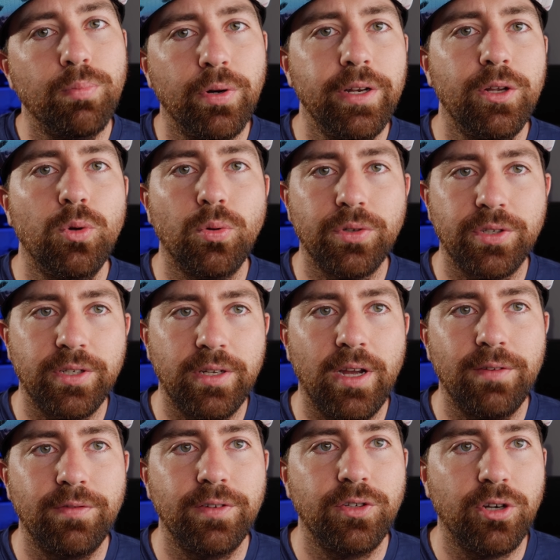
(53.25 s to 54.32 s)
pretty cool
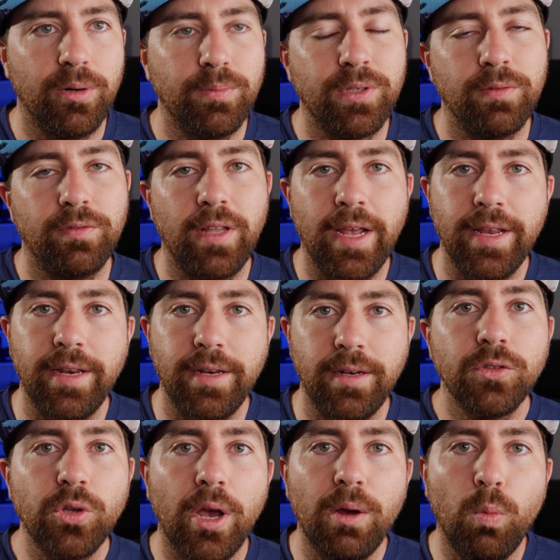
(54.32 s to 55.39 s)
stuff in terms of lighting.
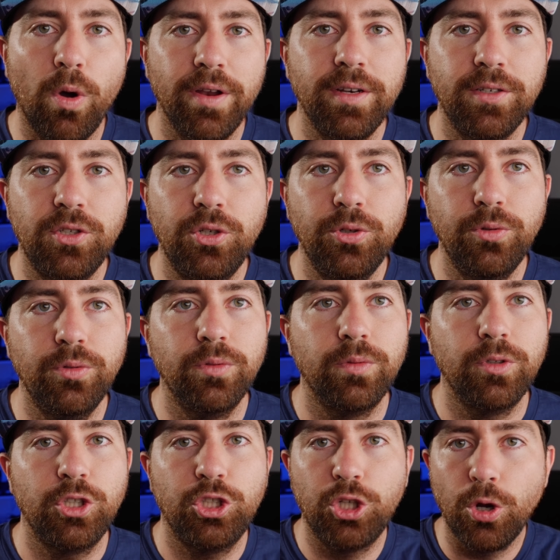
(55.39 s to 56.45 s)
So I wanted to
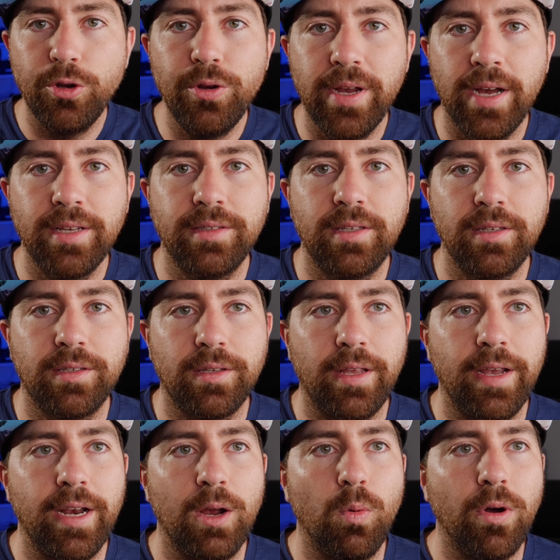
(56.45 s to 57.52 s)
show you guys this
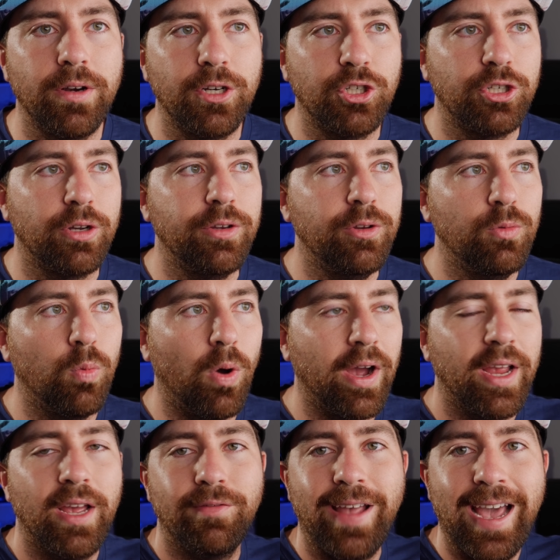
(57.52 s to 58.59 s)
light. I wanted to show you
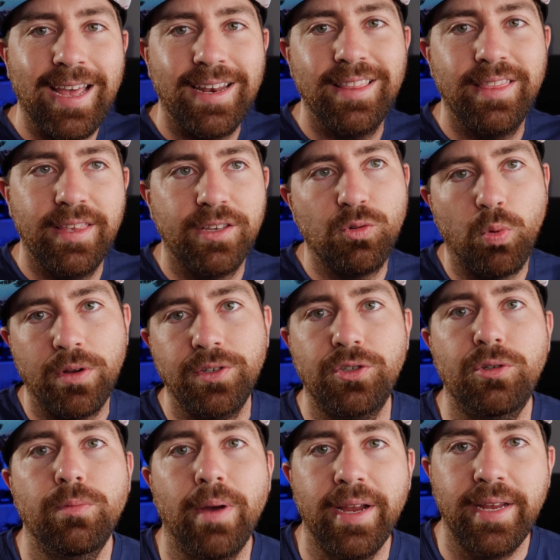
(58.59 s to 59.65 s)
why I've added this one
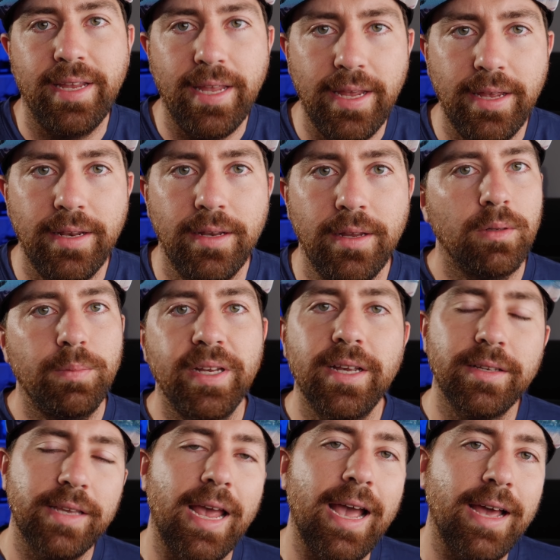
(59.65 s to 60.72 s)
to my kit
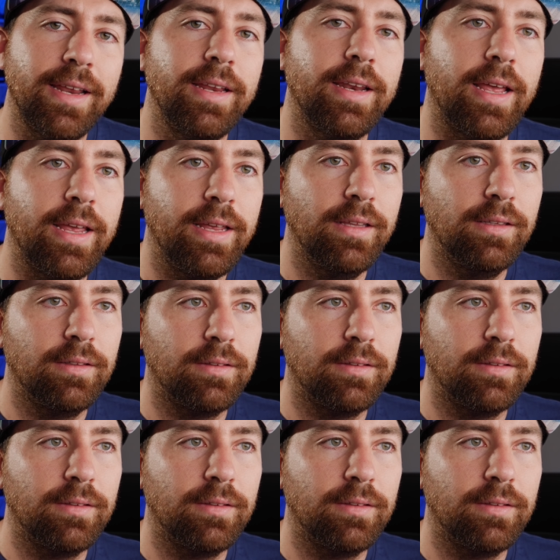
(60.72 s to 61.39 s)
because adding a